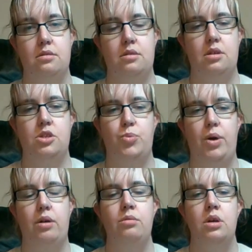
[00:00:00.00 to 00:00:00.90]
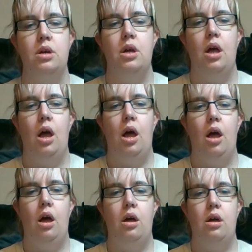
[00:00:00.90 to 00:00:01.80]
as well.
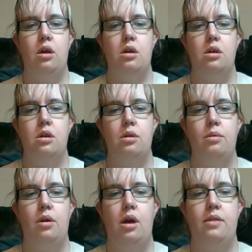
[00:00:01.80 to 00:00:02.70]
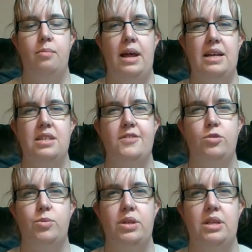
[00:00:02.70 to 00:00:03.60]
Other plans for
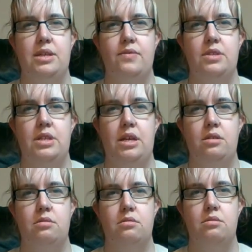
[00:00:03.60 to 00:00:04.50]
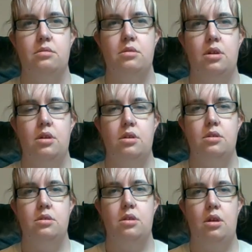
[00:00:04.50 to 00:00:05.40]
2017.
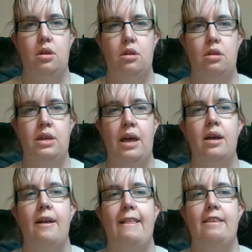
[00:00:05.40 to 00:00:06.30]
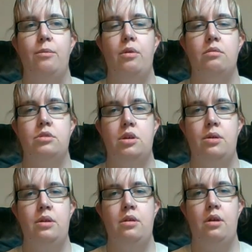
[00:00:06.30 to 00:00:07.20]
So yeah, so what I'll
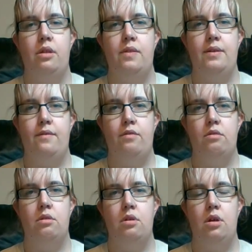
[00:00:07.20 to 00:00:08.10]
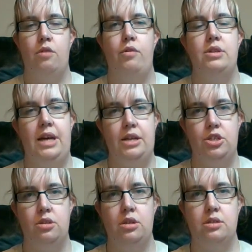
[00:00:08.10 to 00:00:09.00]
do, I think, for a
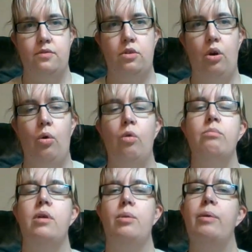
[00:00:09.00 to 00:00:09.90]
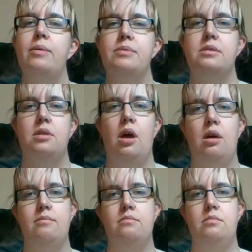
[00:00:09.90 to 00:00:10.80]
rotation is I've got all my whips
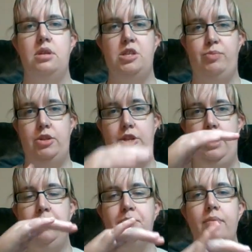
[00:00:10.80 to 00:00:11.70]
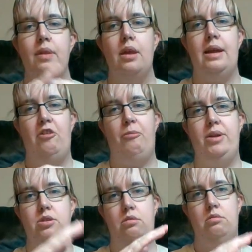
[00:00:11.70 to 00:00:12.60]
in a spreadsheet in
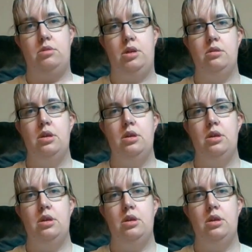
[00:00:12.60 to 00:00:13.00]
alphabetical order,